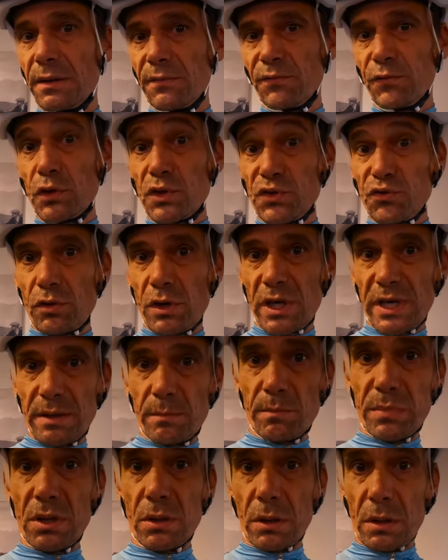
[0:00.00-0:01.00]
first ride
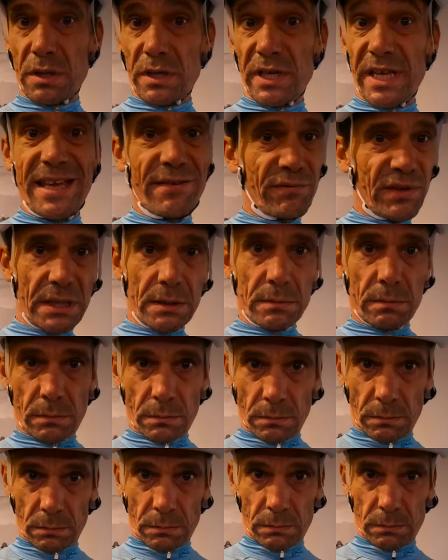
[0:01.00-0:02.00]
in POC ever.
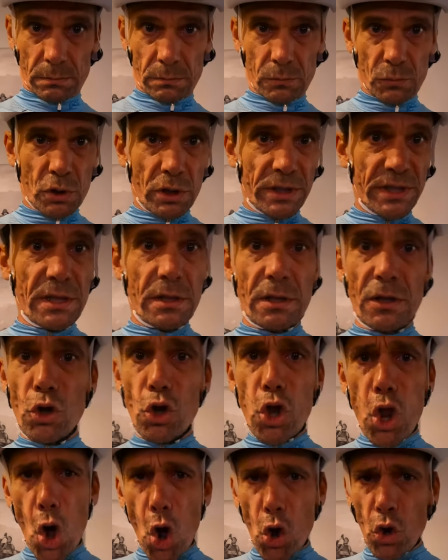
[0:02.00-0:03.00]
I did a
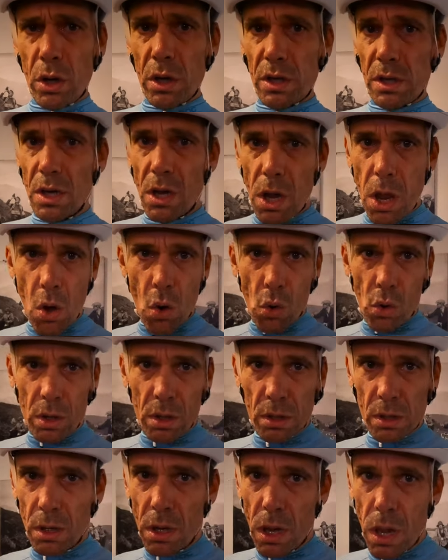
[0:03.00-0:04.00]
long-winded
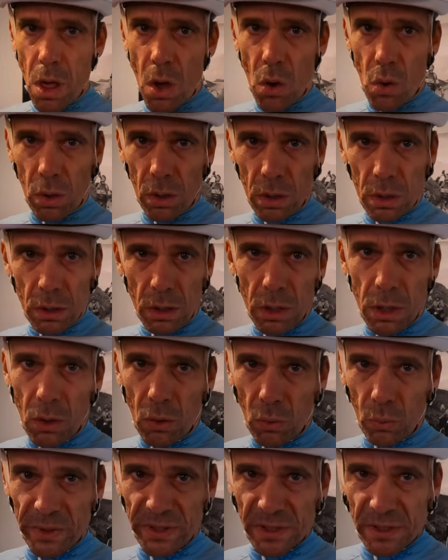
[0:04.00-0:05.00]

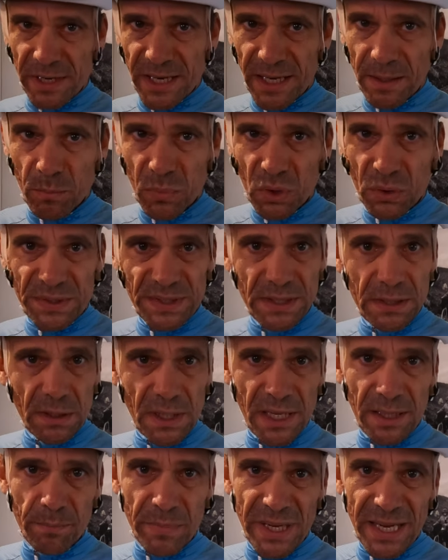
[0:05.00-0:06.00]
unboxing,
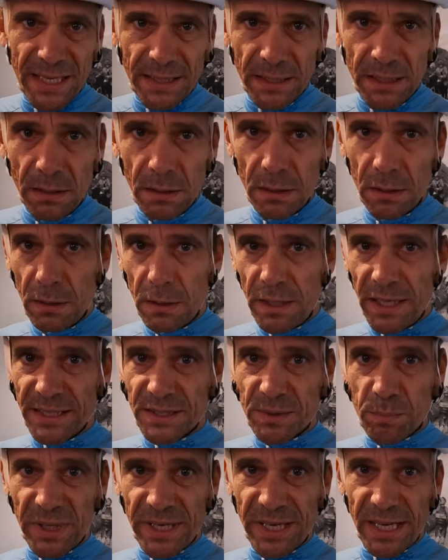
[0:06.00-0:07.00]
unbagging,
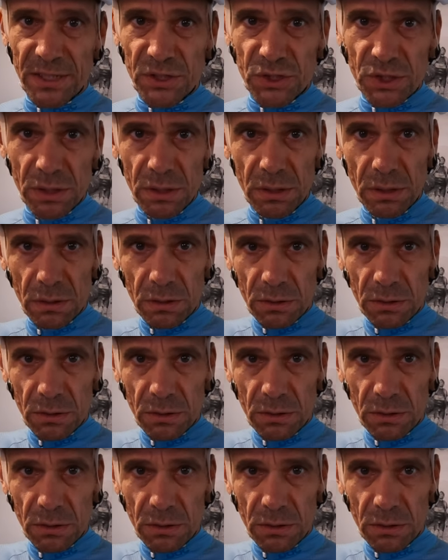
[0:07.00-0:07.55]
explanation,